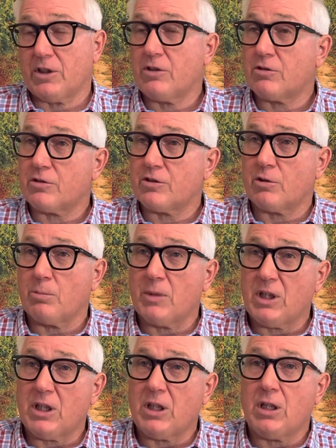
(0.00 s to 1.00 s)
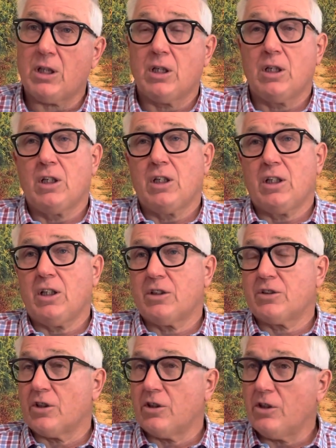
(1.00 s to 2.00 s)
interest to me. It
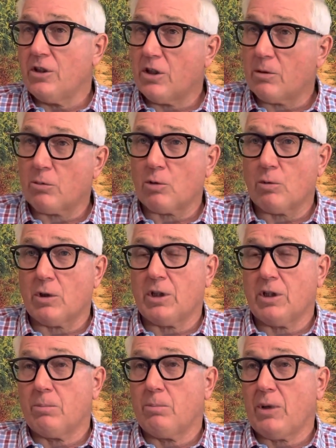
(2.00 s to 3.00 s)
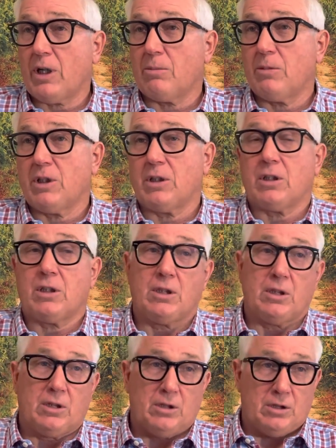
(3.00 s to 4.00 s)
is the number one impediment
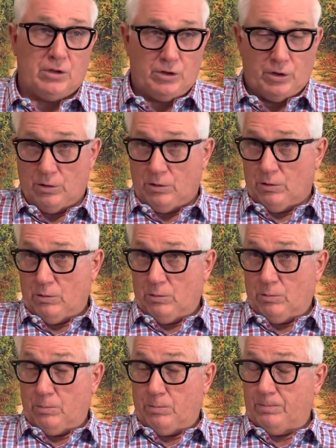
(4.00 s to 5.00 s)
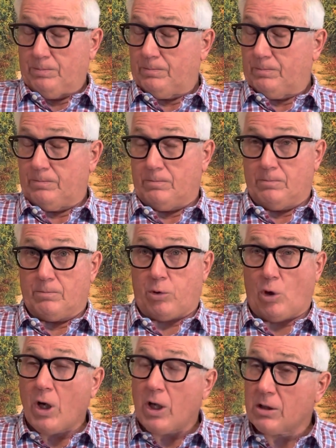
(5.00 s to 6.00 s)
to
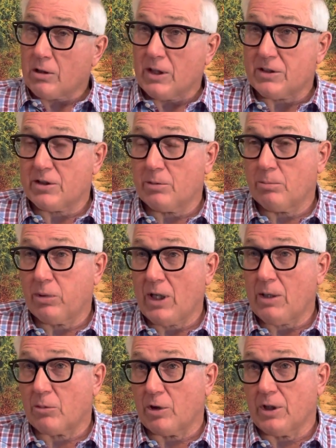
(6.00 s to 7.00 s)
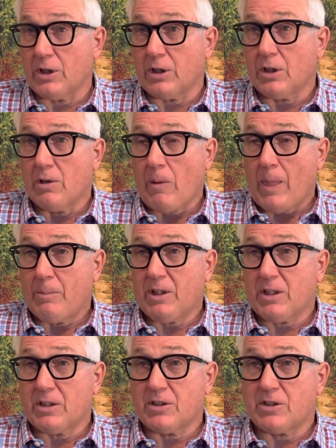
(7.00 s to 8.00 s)
progress in plant breeding
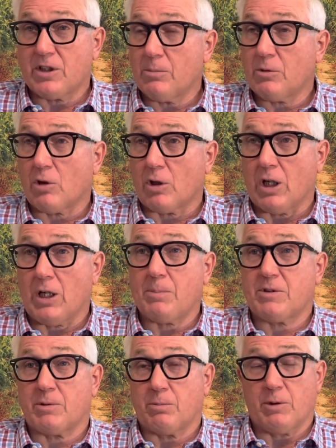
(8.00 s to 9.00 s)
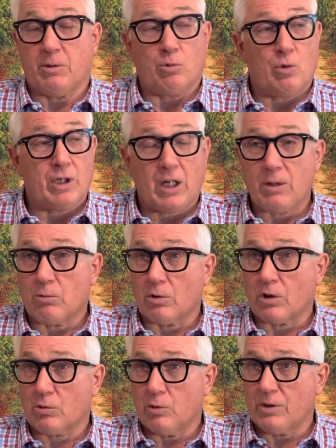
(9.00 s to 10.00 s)
because some crops, the one I
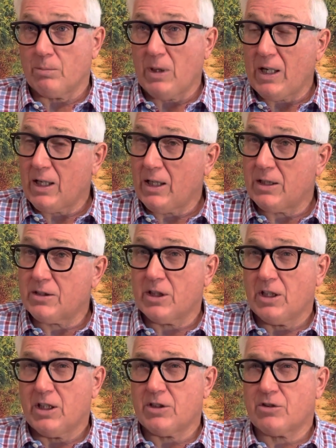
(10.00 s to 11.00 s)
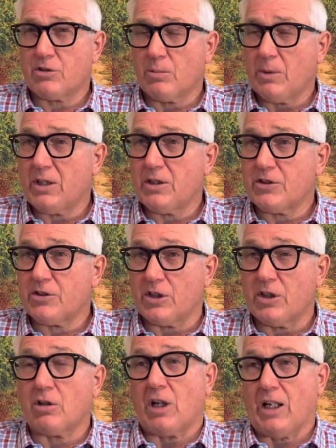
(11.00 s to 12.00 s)
work with, maize, is tremendous
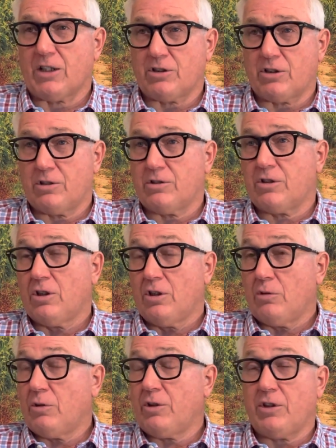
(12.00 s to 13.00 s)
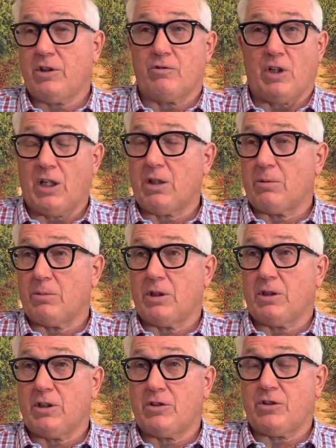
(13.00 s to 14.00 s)
interactions with the environment.
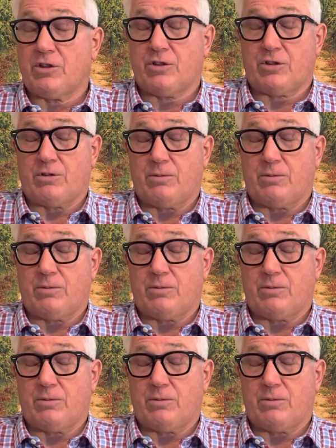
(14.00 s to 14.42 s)
It's just